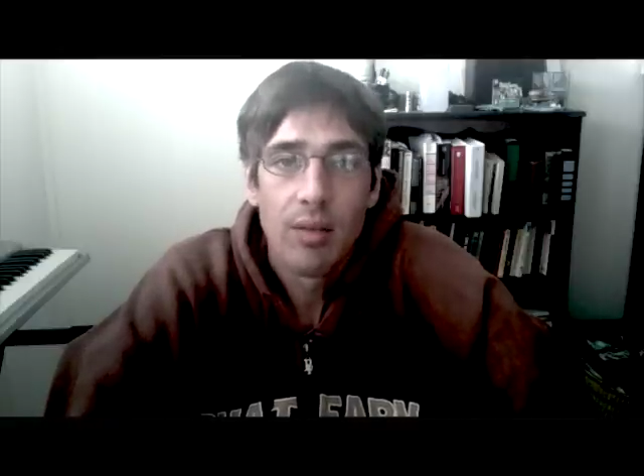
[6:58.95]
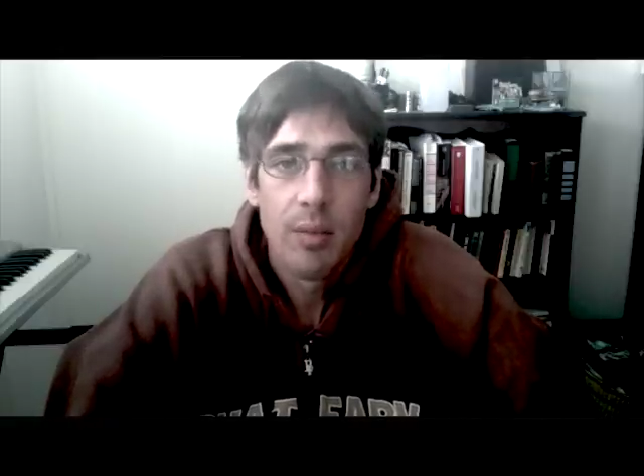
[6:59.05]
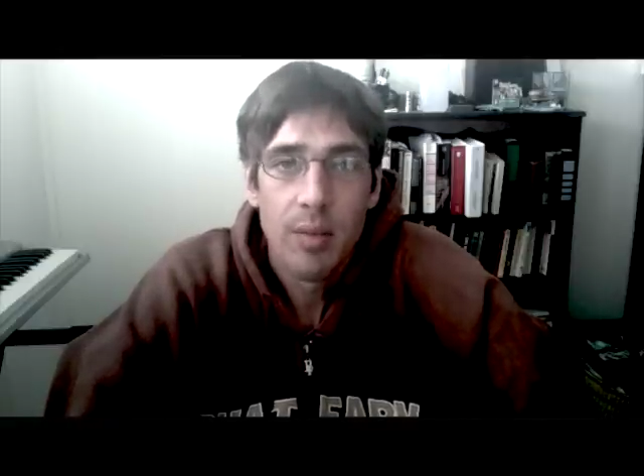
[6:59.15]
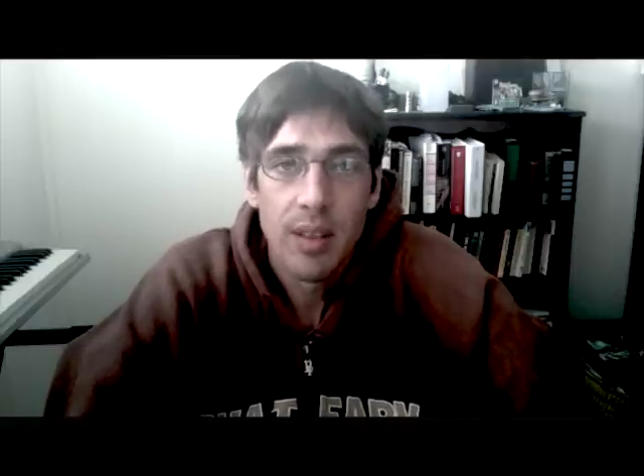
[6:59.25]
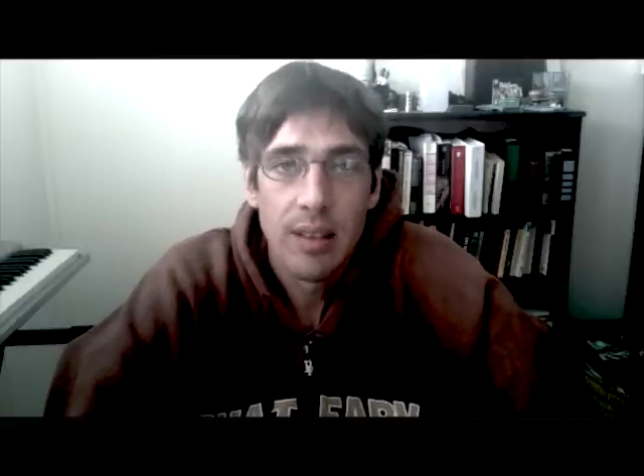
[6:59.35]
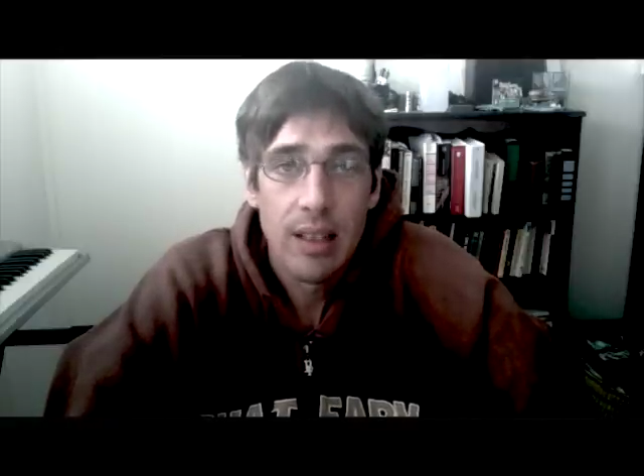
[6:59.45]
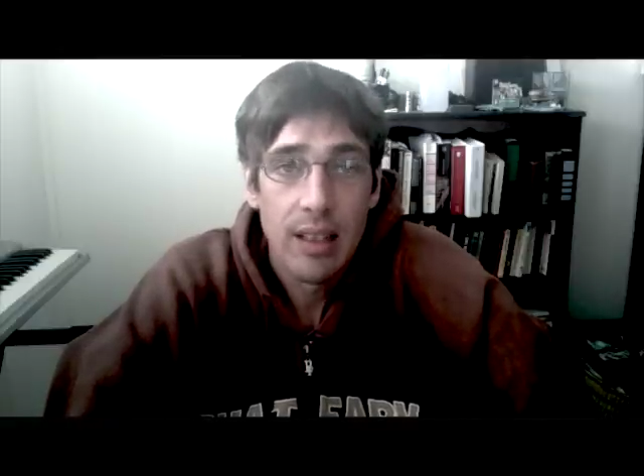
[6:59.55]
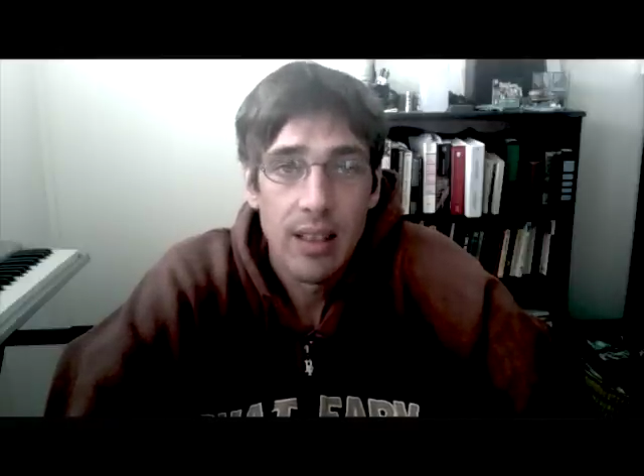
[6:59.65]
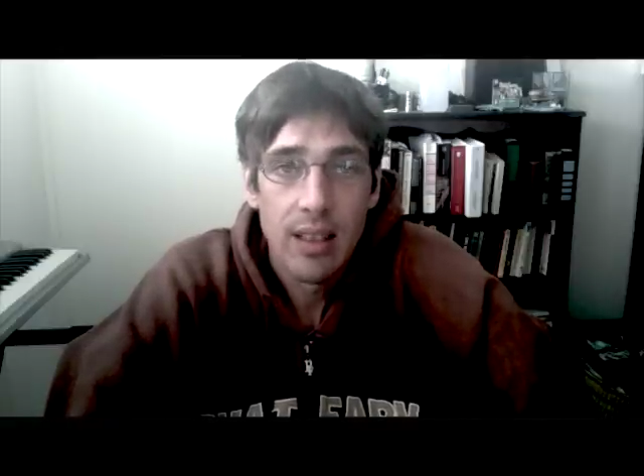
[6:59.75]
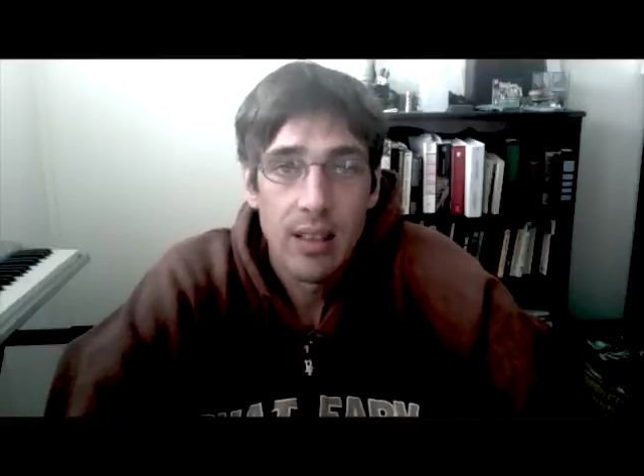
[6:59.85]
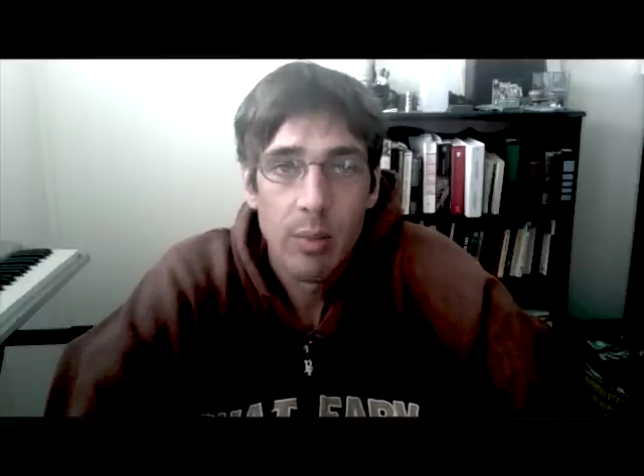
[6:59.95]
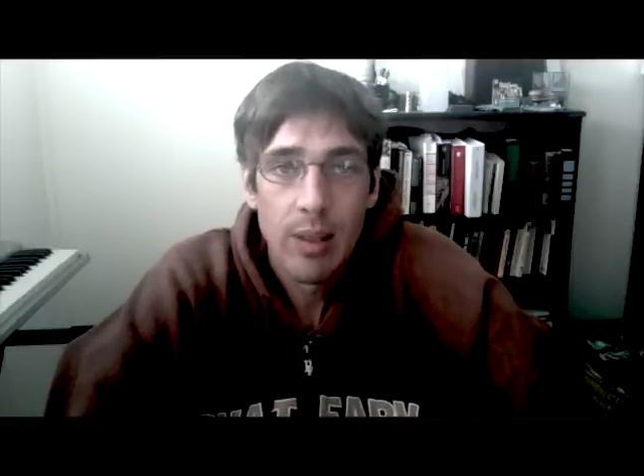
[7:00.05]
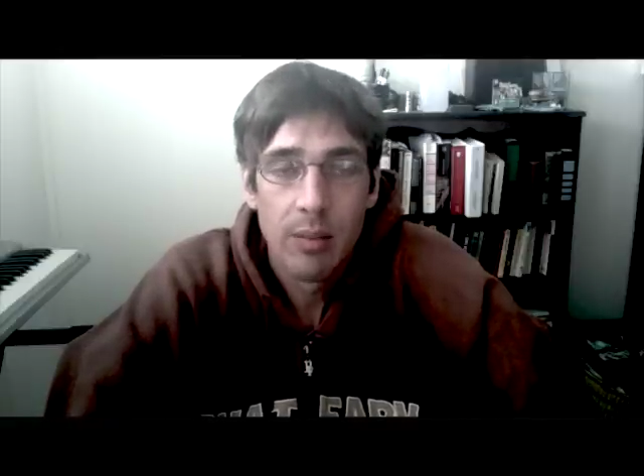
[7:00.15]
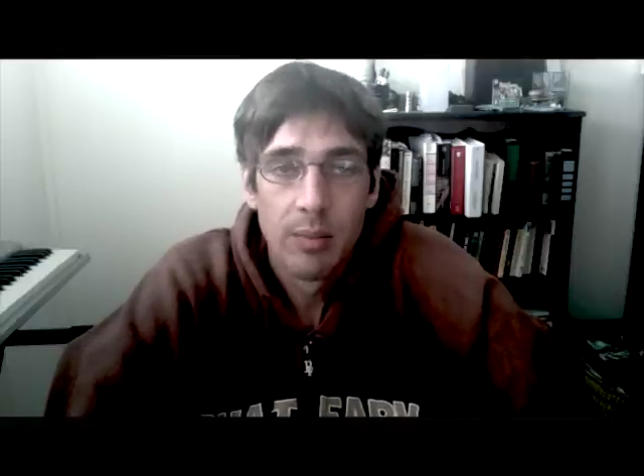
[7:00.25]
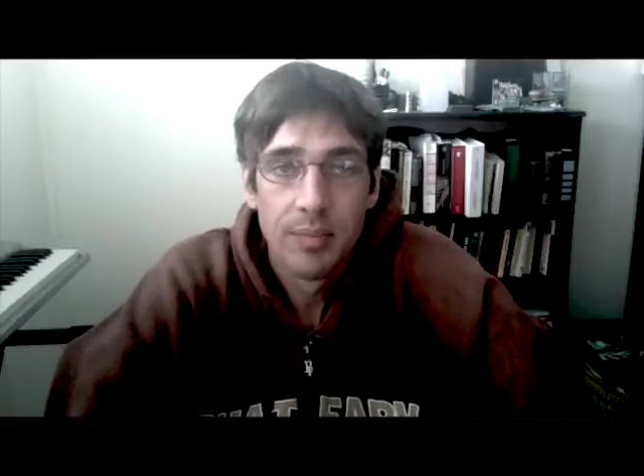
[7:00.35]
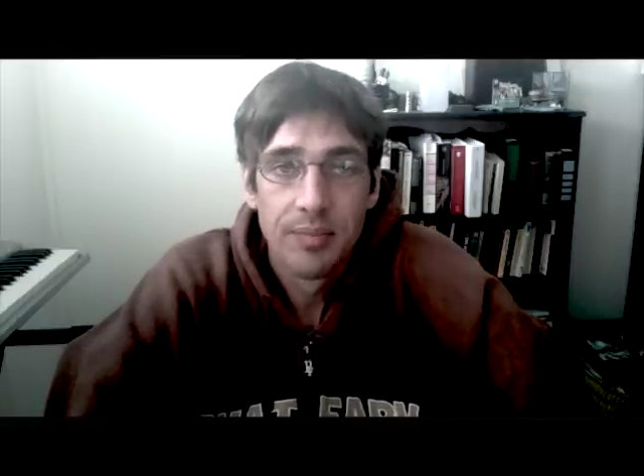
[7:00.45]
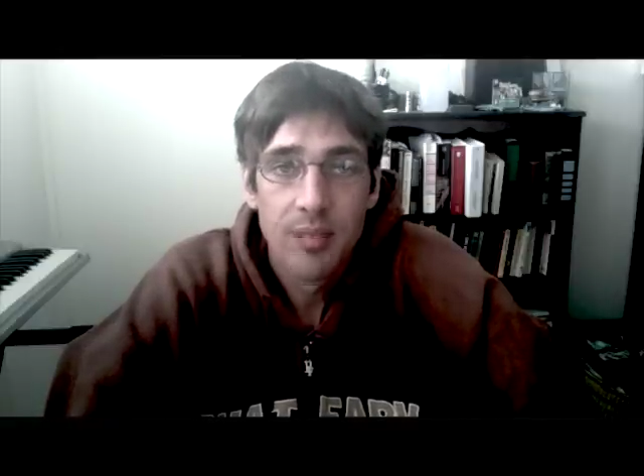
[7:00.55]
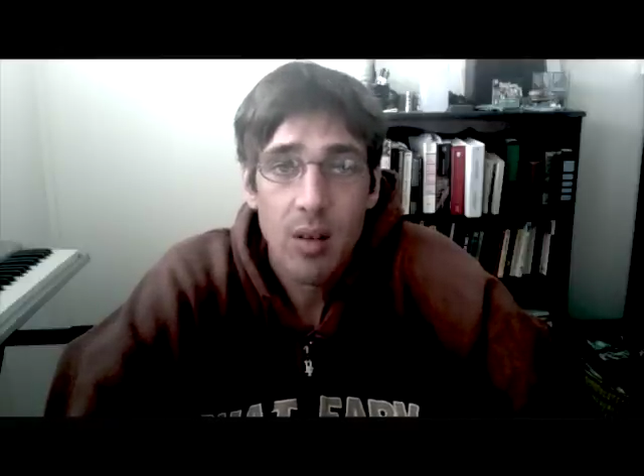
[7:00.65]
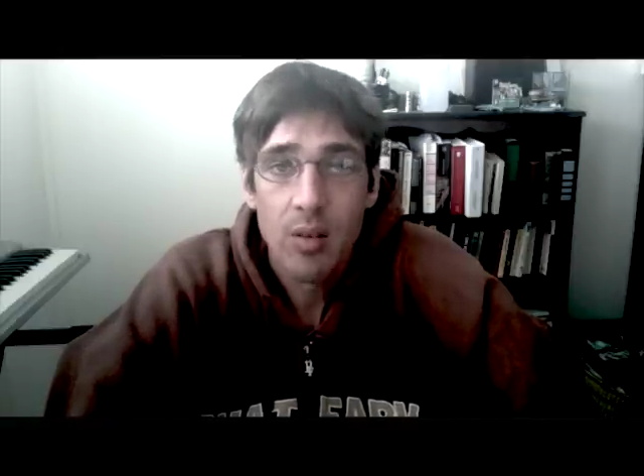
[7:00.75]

from things like this, but you know,